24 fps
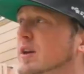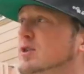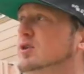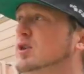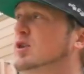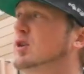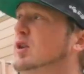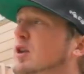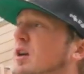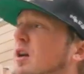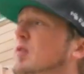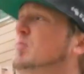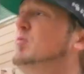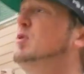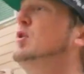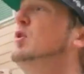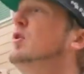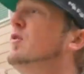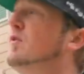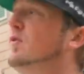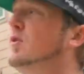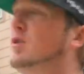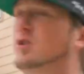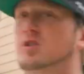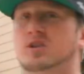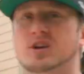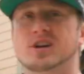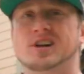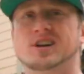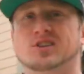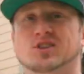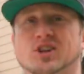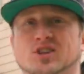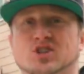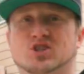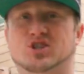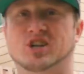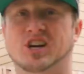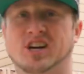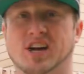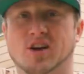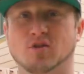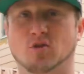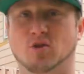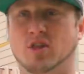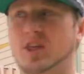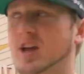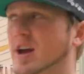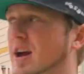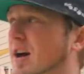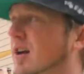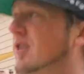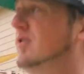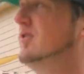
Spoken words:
are looking beautiful. Let's check everything out.